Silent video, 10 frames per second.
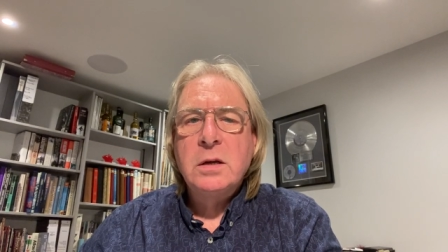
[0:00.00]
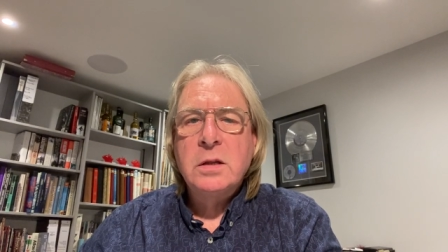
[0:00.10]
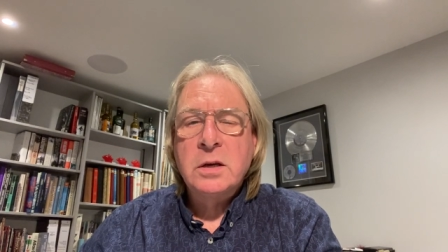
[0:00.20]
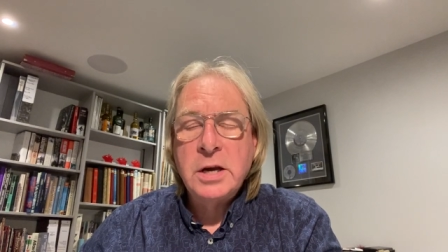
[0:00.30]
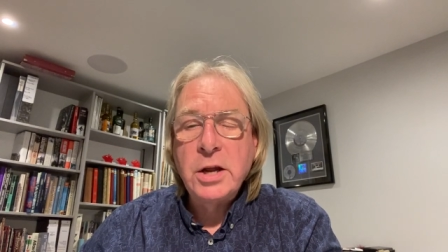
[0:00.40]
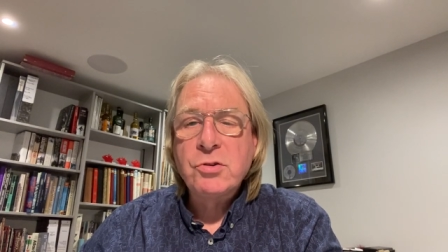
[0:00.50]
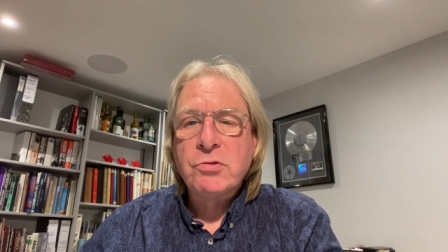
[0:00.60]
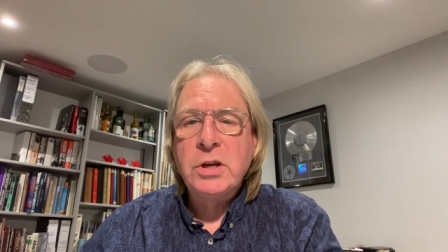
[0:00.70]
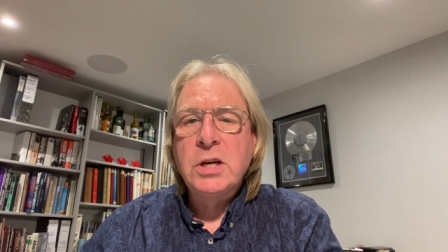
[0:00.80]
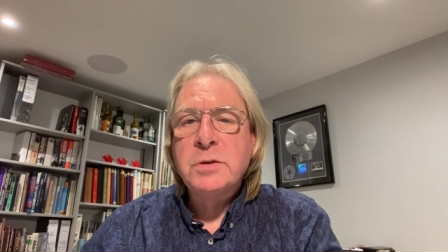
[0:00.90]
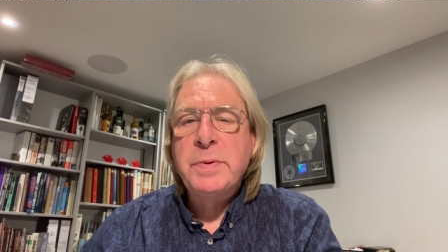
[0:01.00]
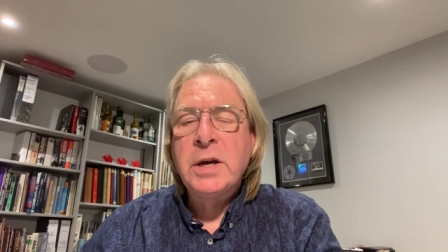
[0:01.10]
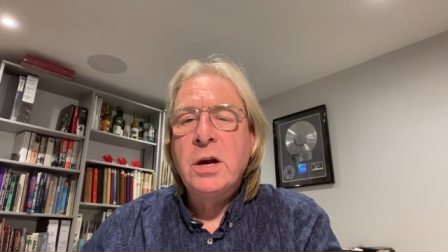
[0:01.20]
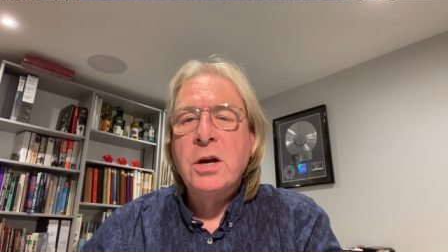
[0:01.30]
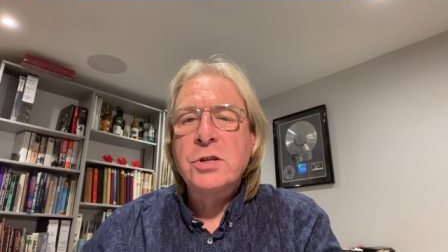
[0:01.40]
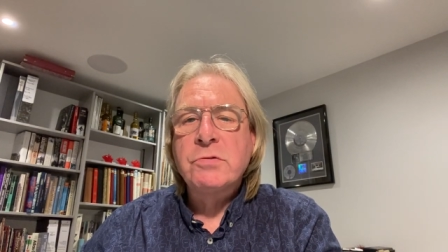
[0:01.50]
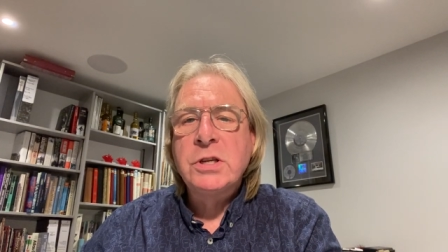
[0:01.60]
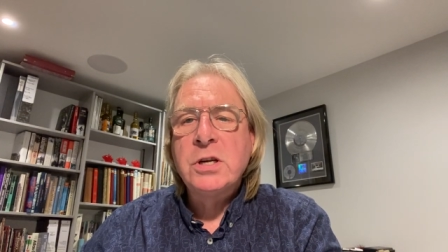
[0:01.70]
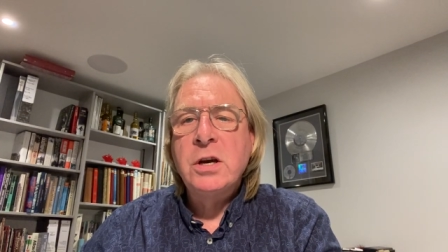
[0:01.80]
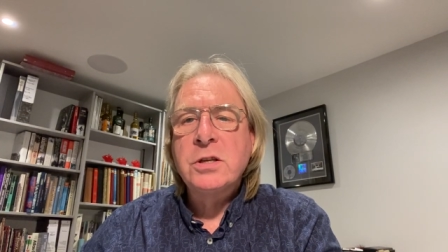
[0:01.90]
The country is being urged to
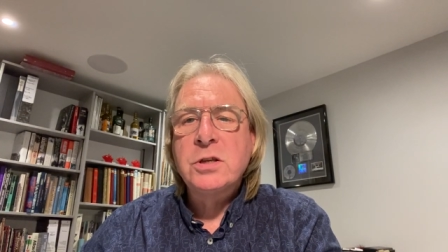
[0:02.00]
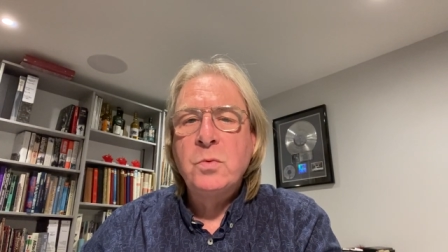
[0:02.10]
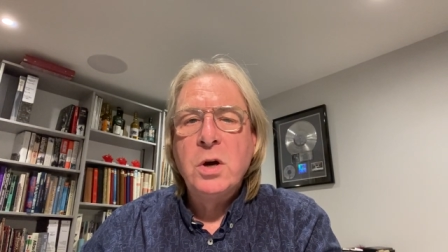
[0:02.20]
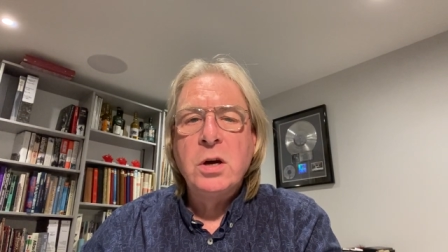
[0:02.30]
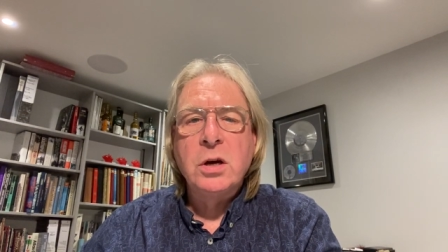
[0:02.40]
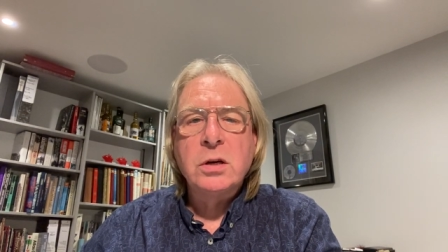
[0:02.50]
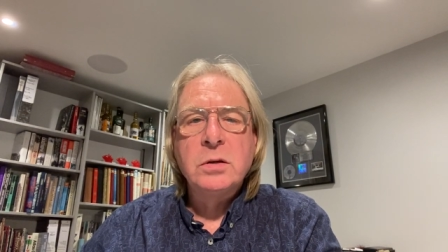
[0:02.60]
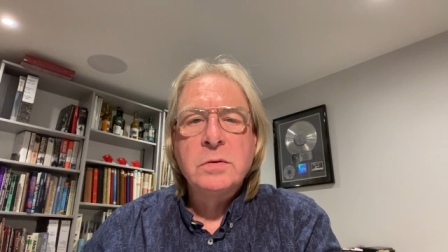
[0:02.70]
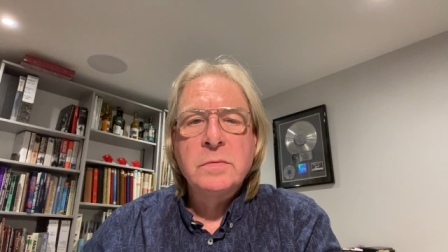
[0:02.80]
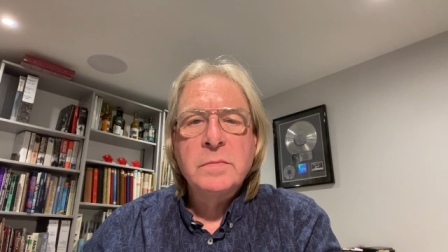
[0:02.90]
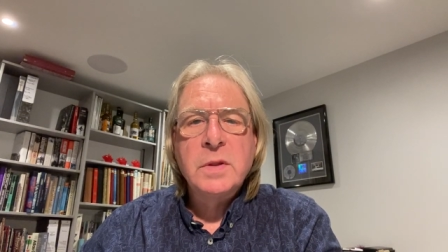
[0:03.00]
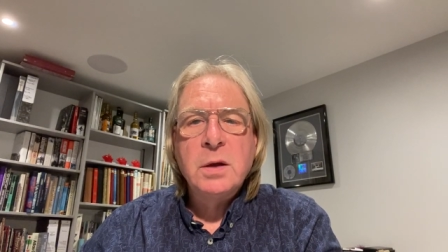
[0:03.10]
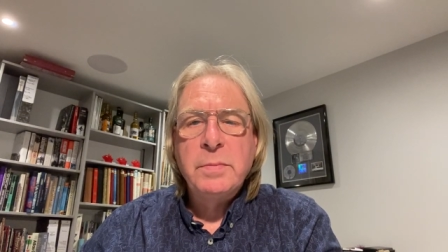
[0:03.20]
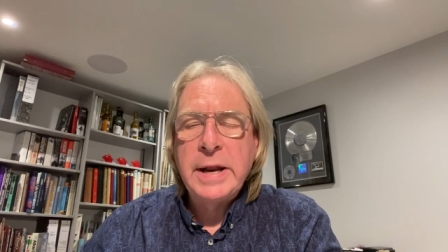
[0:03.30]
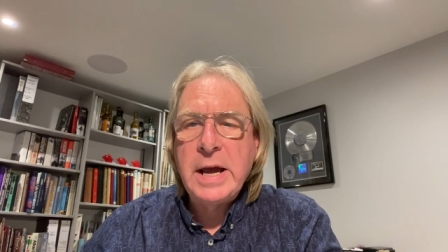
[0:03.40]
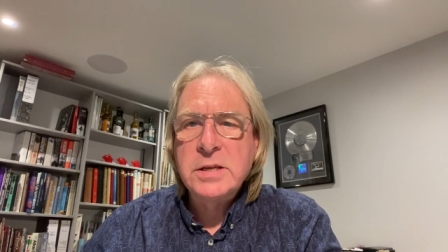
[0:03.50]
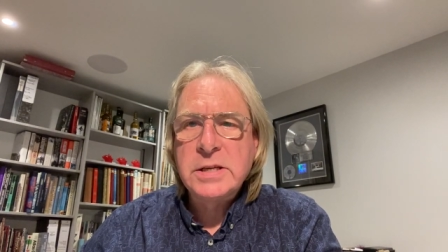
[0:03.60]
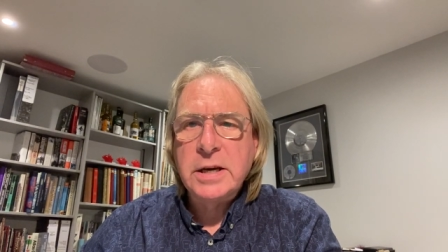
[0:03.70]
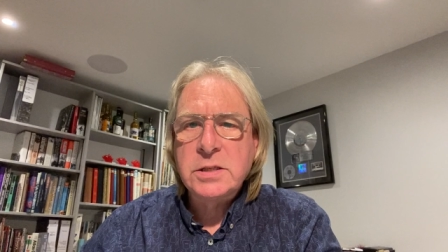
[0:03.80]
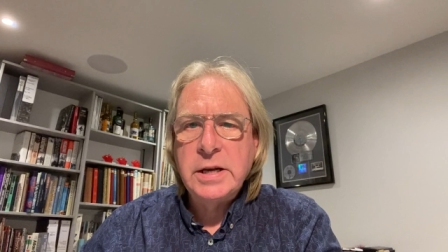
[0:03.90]
return to work, but our
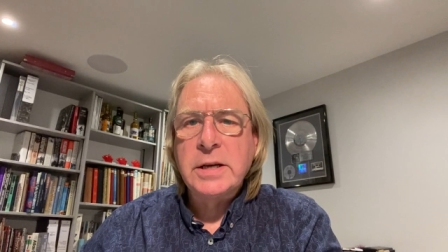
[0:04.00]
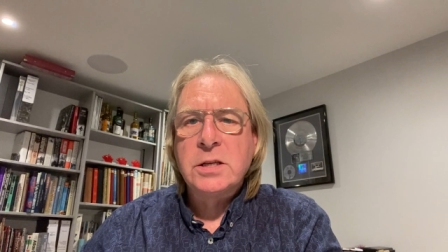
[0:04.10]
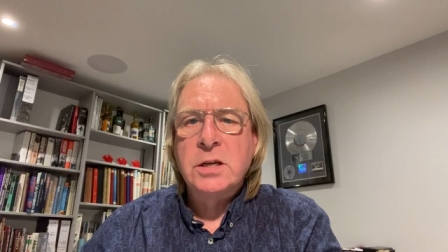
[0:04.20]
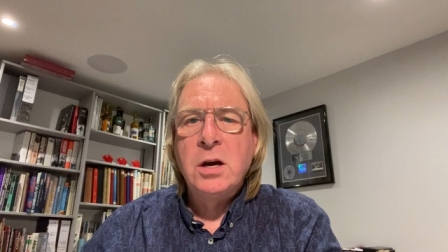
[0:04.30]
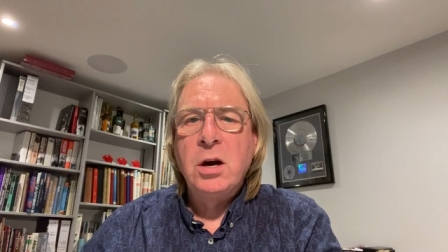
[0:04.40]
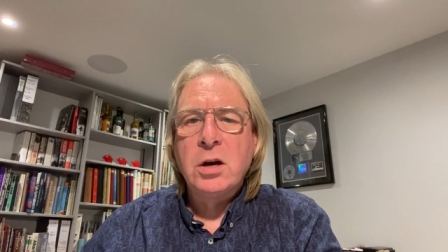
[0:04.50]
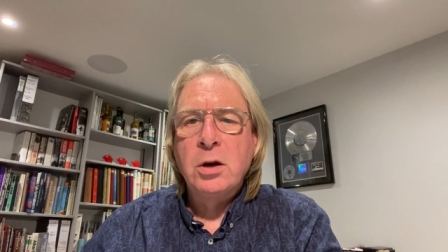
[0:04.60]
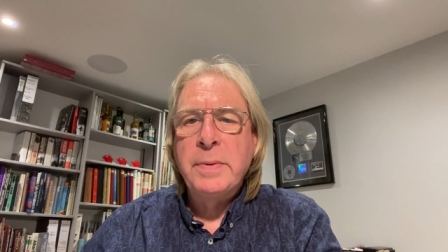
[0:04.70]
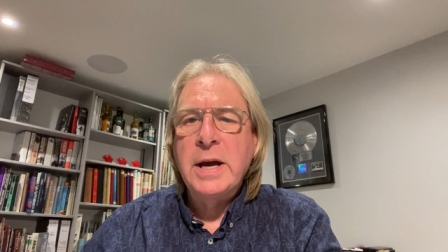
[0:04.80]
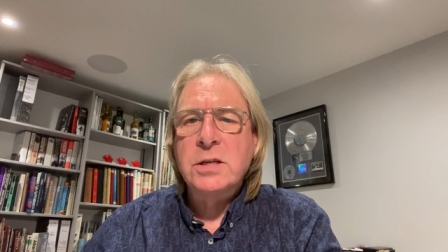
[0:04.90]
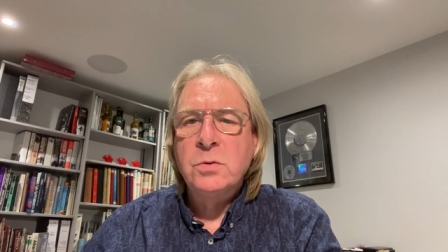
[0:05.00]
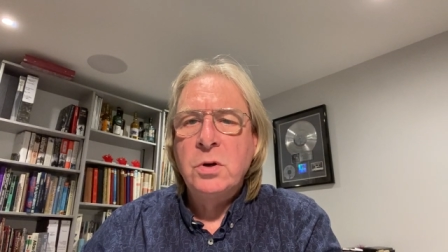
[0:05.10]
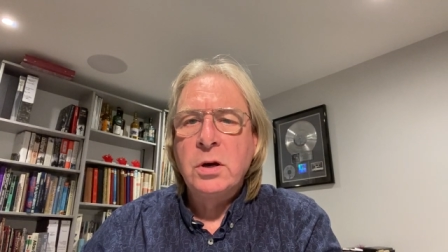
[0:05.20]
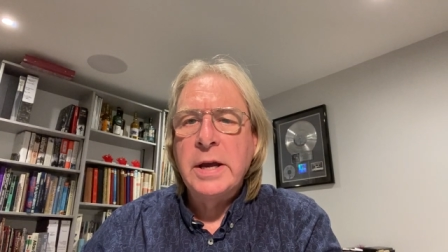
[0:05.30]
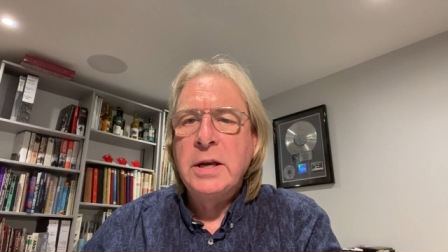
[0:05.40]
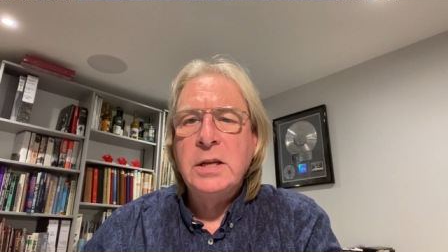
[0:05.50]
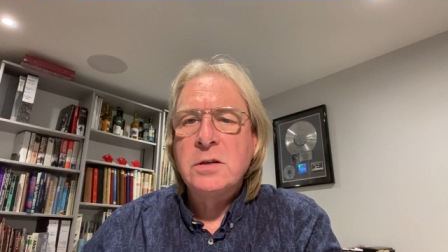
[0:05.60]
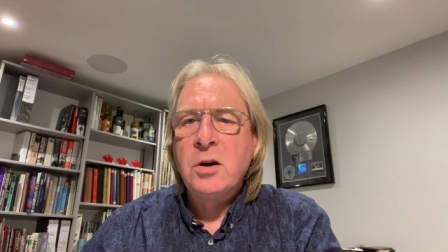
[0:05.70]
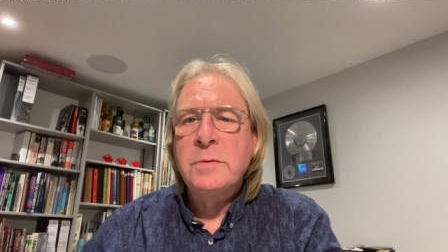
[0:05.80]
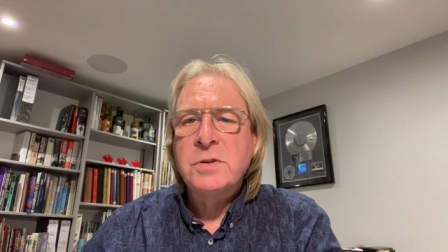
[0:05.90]
sex sector can't go back to work
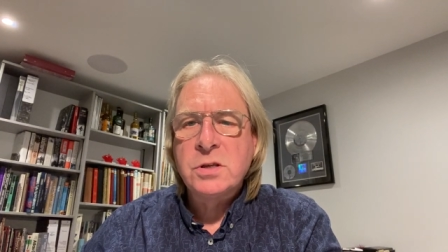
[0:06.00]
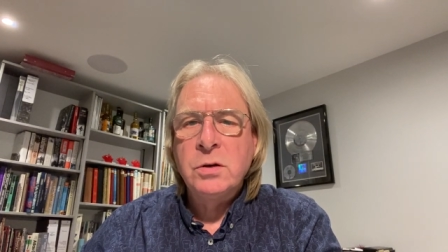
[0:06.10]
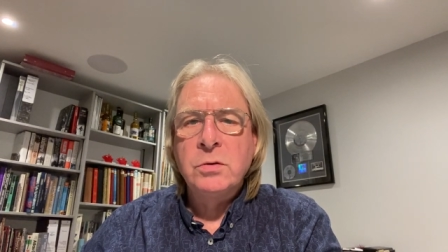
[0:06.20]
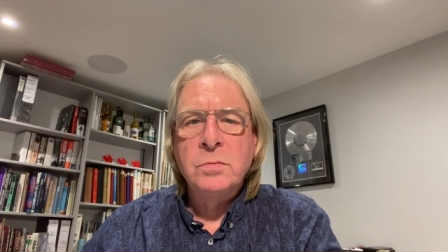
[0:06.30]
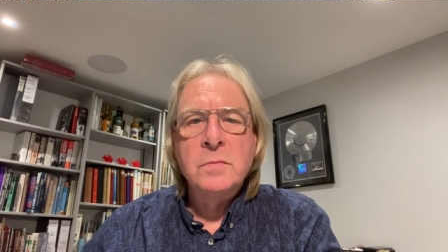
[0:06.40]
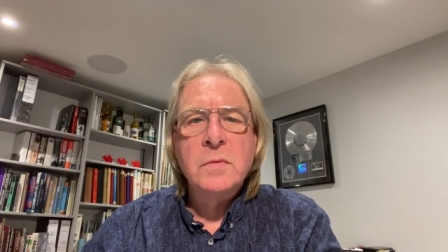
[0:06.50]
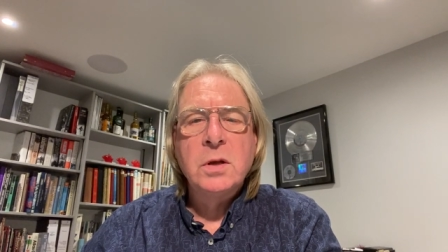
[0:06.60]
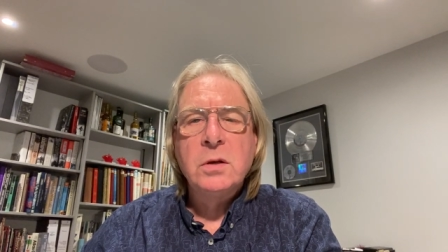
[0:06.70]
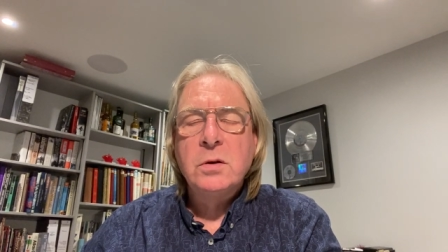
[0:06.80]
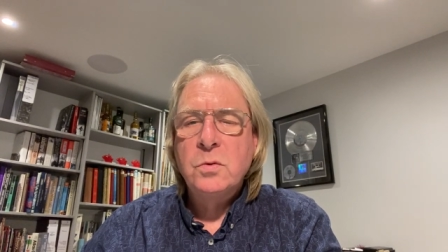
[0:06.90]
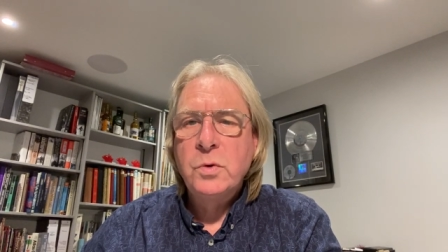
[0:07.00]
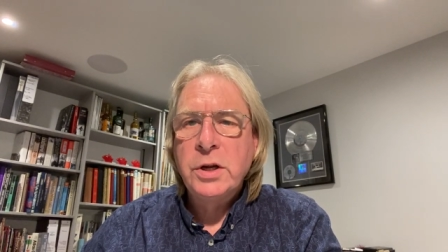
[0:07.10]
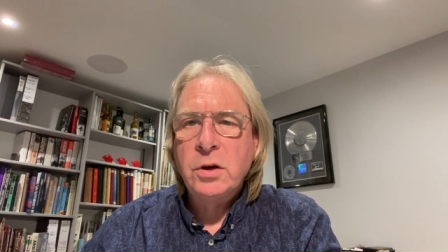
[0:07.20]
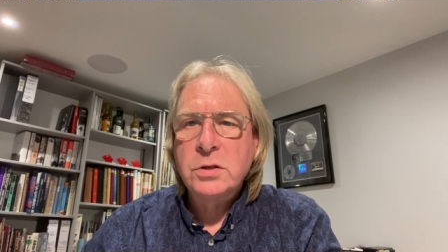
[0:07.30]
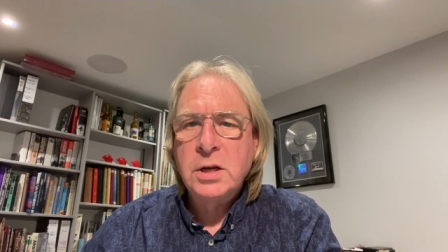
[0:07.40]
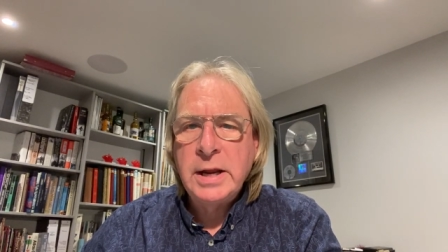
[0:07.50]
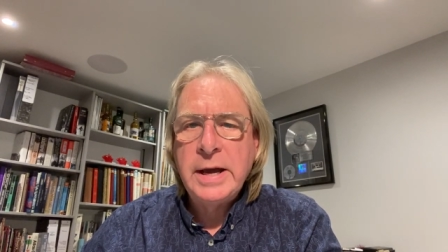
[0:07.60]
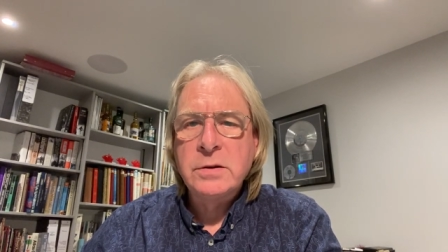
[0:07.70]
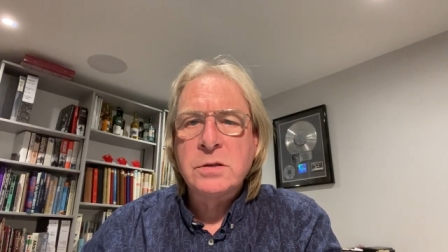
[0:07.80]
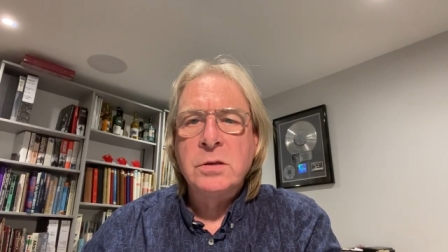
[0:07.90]
anytime soon. We're not
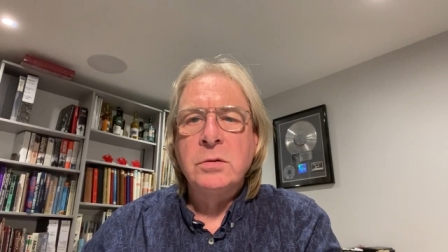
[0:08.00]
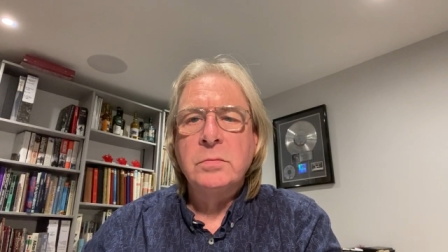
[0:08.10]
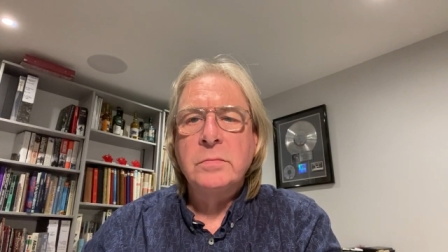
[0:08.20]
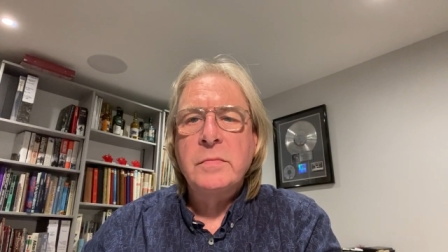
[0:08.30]
allowed to.